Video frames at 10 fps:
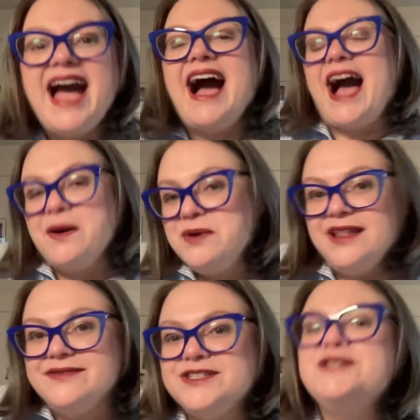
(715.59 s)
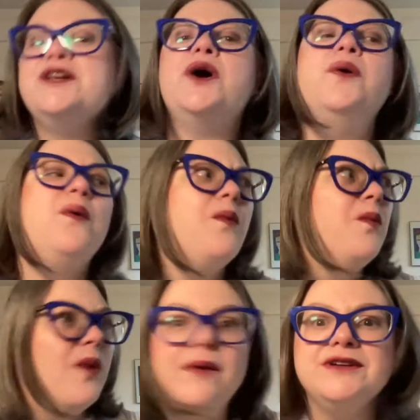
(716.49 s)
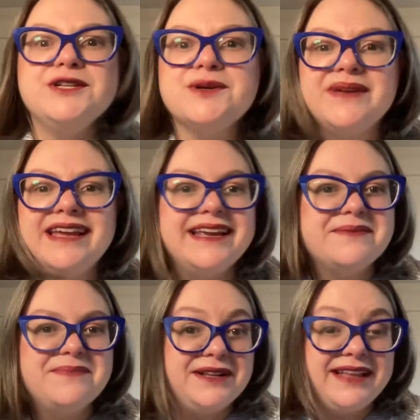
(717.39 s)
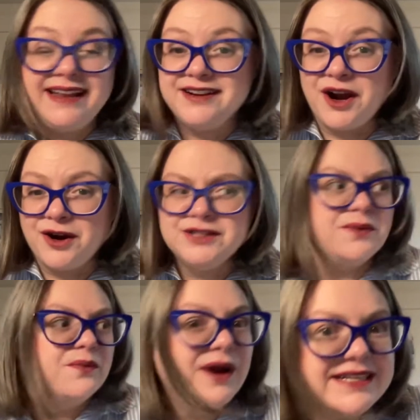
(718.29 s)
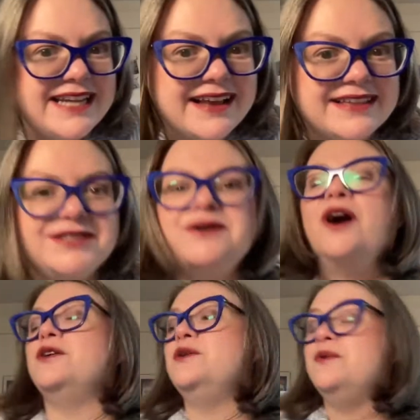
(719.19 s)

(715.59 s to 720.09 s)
I would love to know, what was your beginning and middle end cards? What deck are you